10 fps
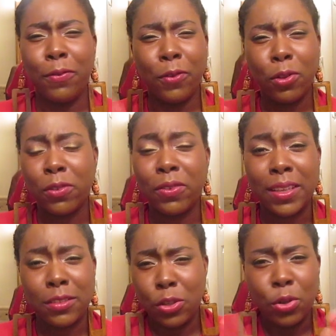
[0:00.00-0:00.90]
full of
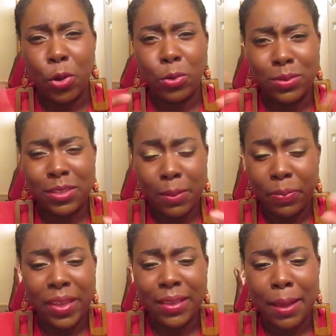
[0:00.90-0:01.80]
it,
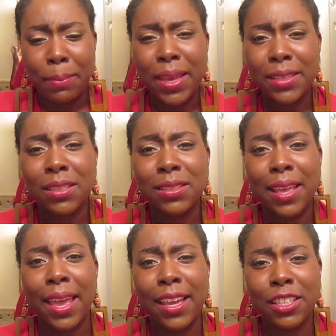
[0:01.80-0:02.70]
something that makes us
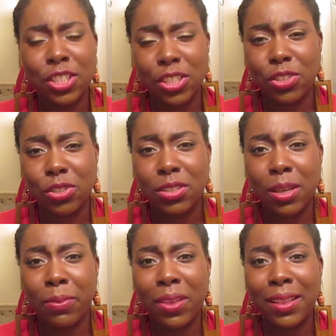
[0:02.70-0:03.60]
anxious or
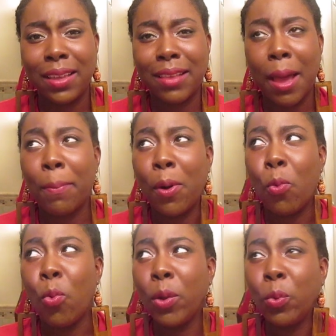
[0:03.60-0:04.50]
something like that. But
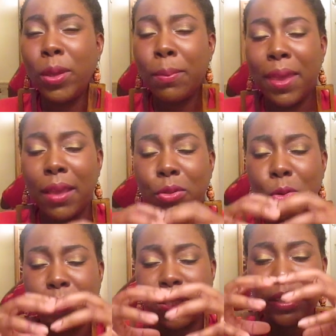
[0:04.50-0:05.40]
when we make
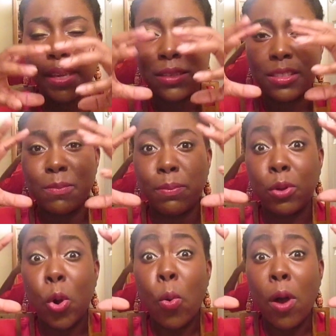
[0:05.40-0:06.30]
those things
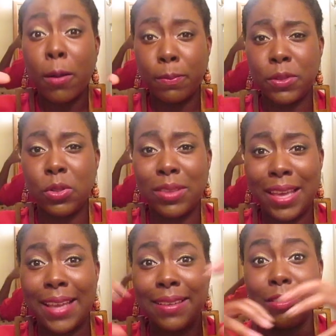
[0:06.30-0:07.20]
blow up so
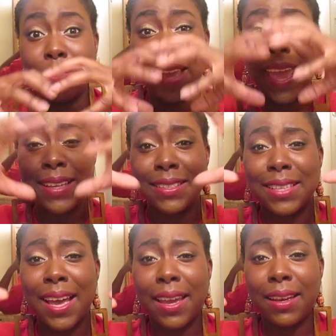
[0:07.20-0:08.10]
that the
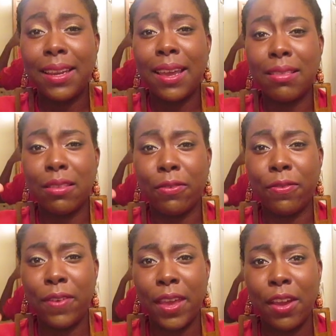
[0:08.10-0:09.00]
anxiety and the
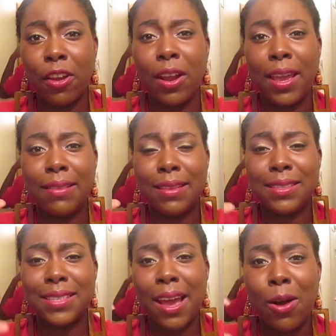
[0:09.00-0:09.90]
fear and the
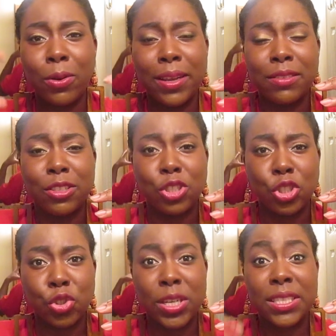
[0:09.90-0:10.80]
doubt and the
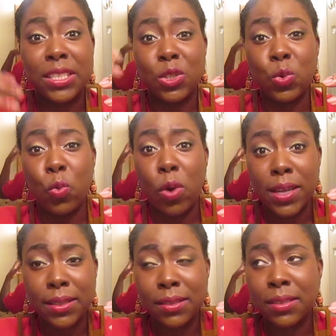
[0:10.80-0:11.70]
stress is
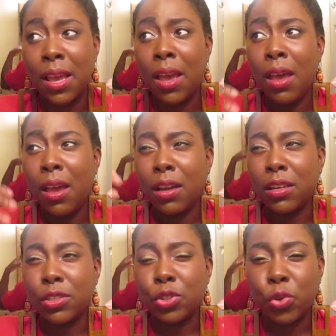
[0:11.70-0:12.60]
what's
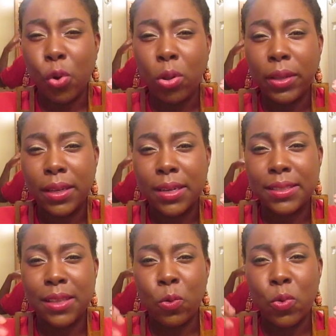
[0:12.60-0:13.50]
controlling
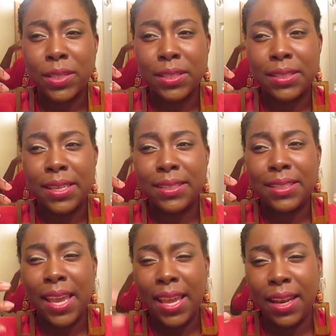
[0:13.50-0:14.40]
us and what's
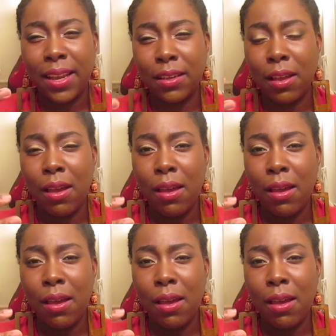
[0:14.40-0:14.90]
dictating